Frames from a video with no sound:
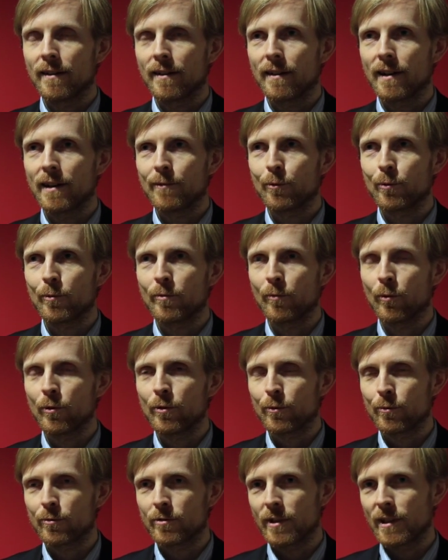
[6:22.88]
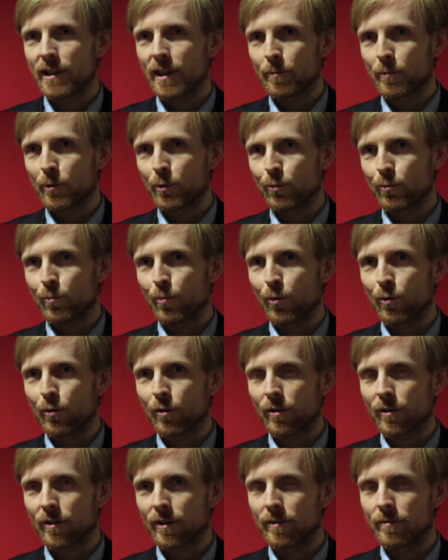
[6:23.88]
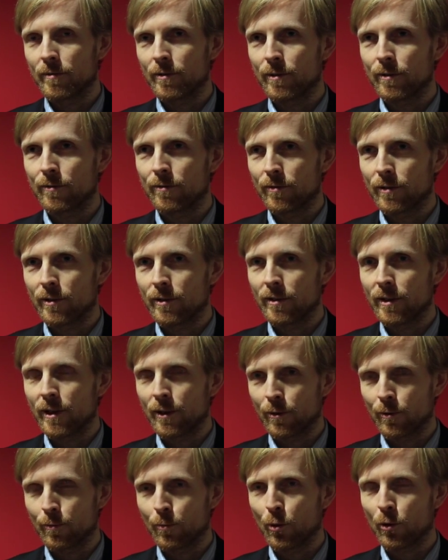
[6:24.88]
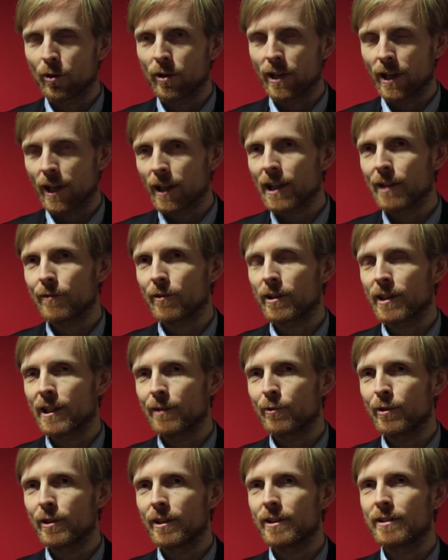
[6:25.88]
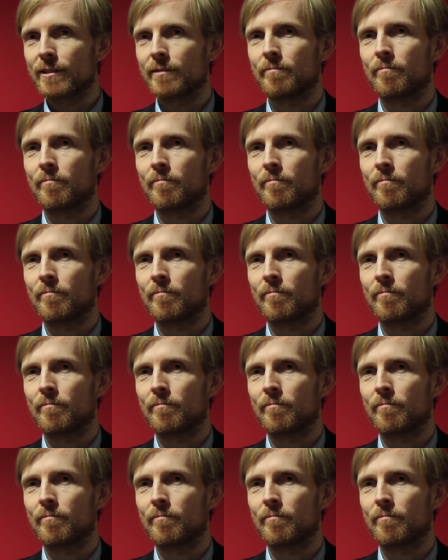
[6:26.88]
I would want to see them do more of more creative activities.